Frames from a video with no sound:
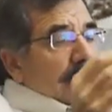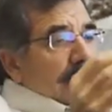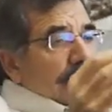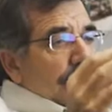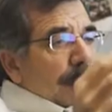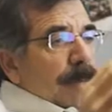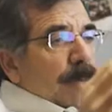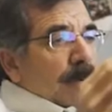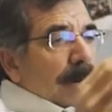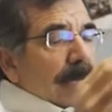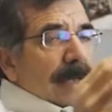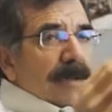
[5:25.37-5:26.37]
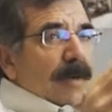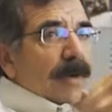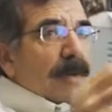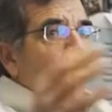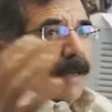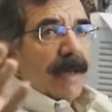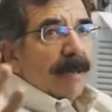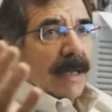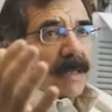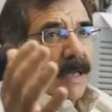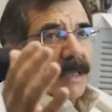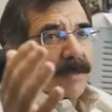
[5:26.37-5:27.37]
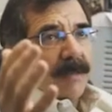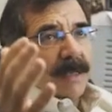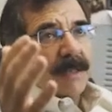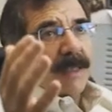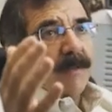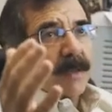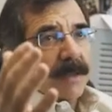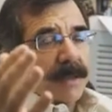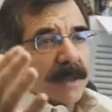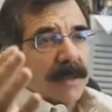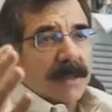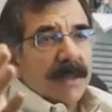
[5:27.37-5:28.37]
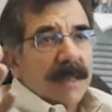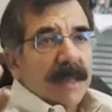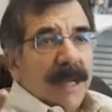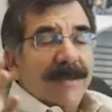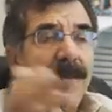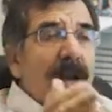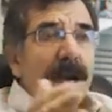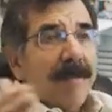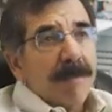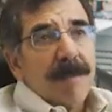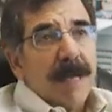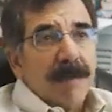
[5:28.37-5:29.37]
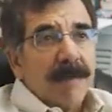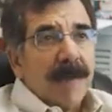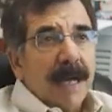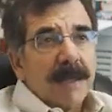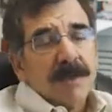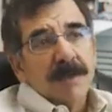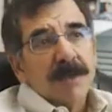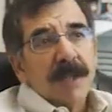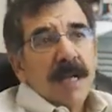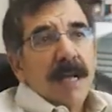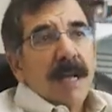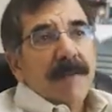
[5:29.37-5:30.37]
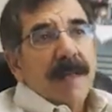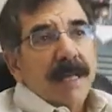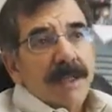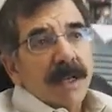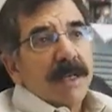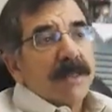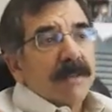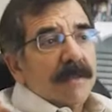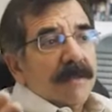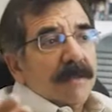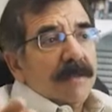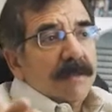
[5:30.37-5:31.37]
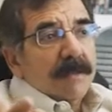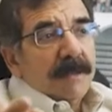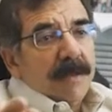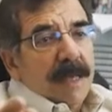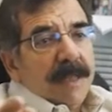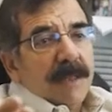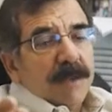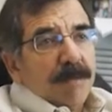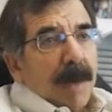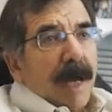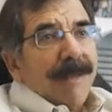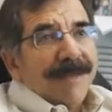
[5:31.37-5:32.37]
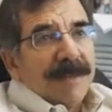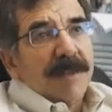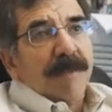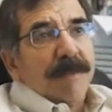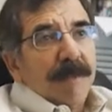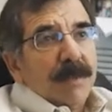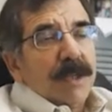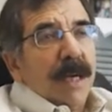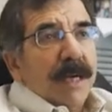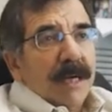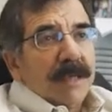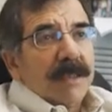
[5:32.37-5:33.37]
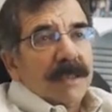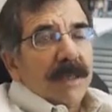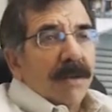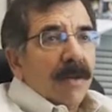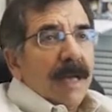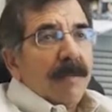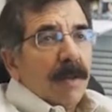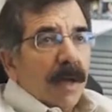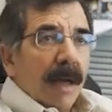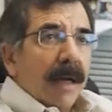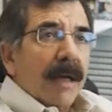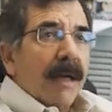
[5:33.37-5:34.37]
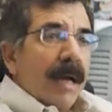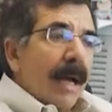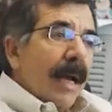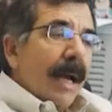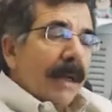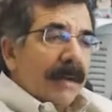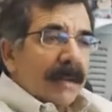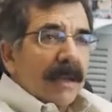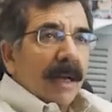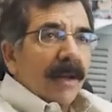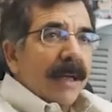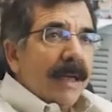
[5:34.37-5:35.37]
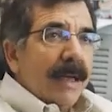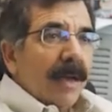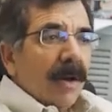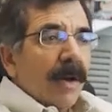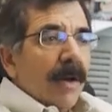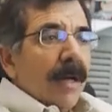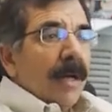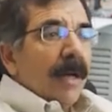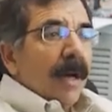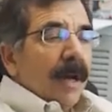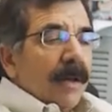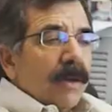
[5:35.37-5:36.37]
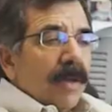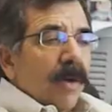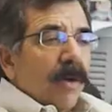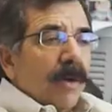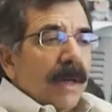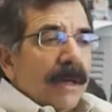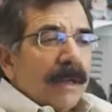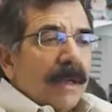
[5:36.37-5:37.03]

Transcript: the people running it don't know anything about the HVAC business, and they're not even manufacturers. They just buy the stuff from China and stick a label on it and sell it here. So it's